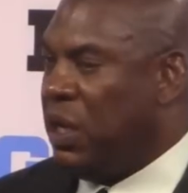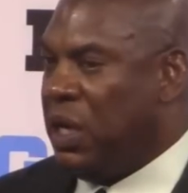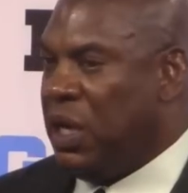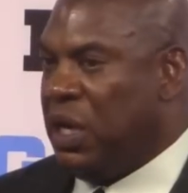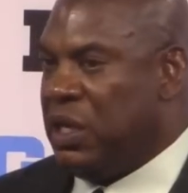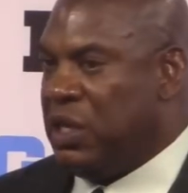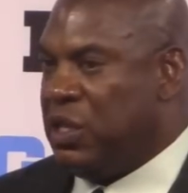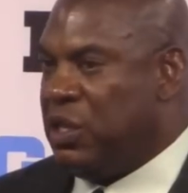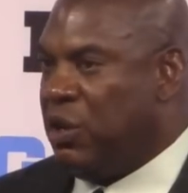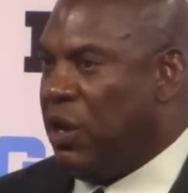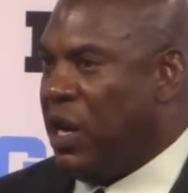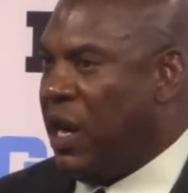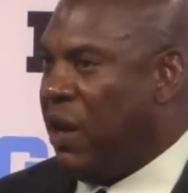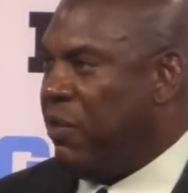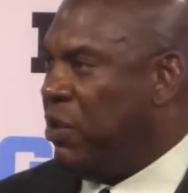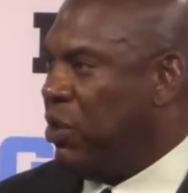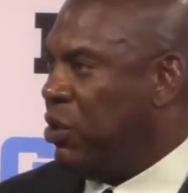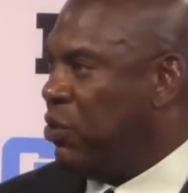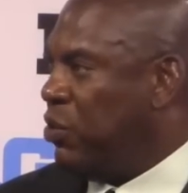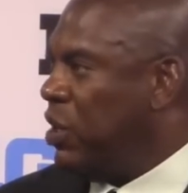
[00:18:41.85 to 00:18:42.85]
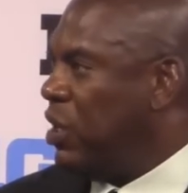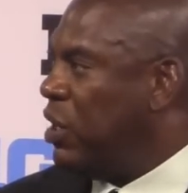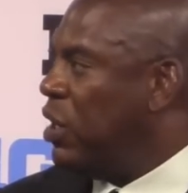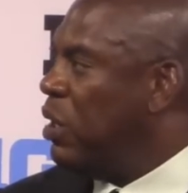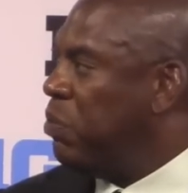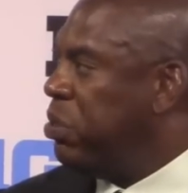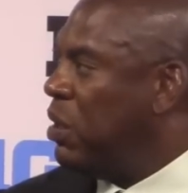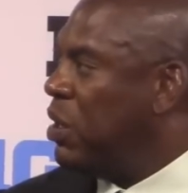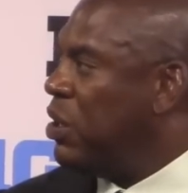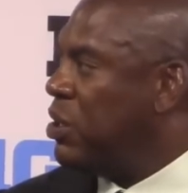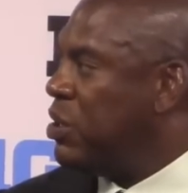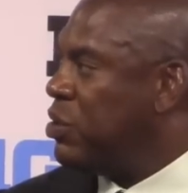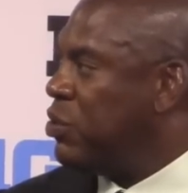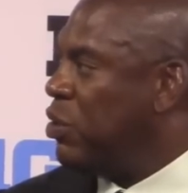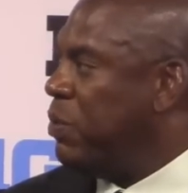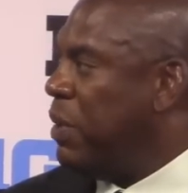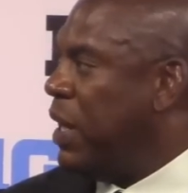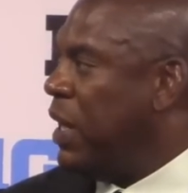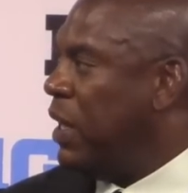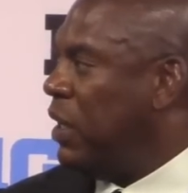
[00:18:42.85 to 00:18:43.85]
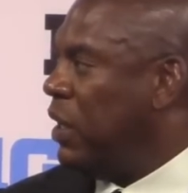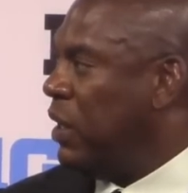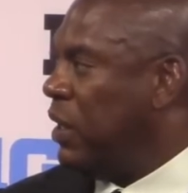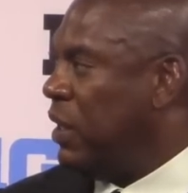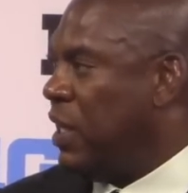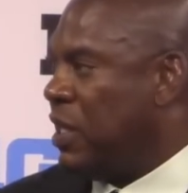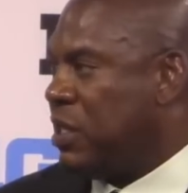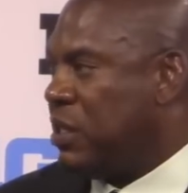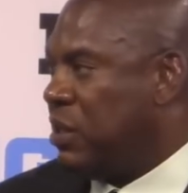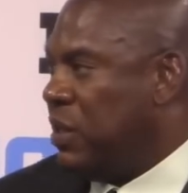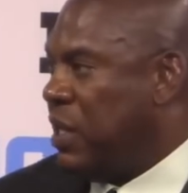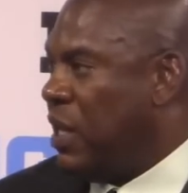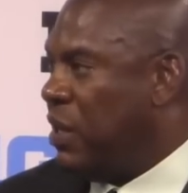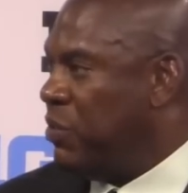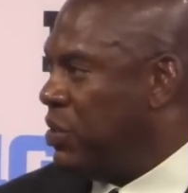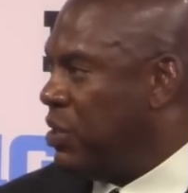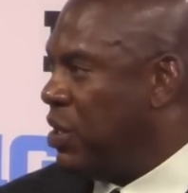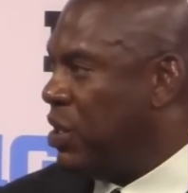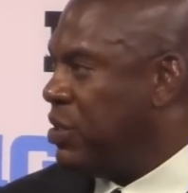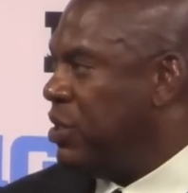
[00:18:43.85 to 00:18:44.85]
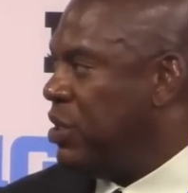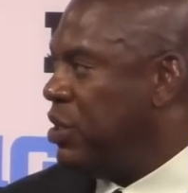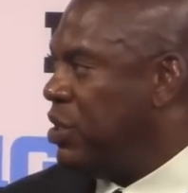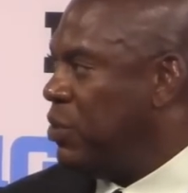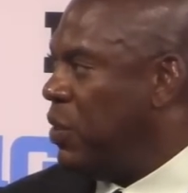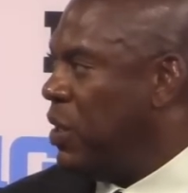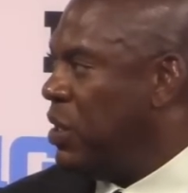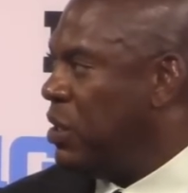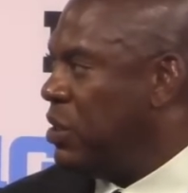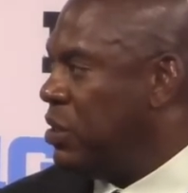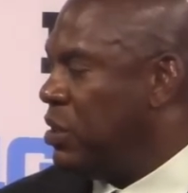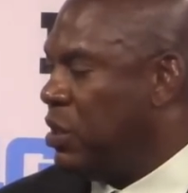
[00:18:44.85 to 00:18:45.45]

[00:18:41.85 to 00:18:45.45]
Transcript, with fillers: and still having three good players remaining, and that's that was our situation.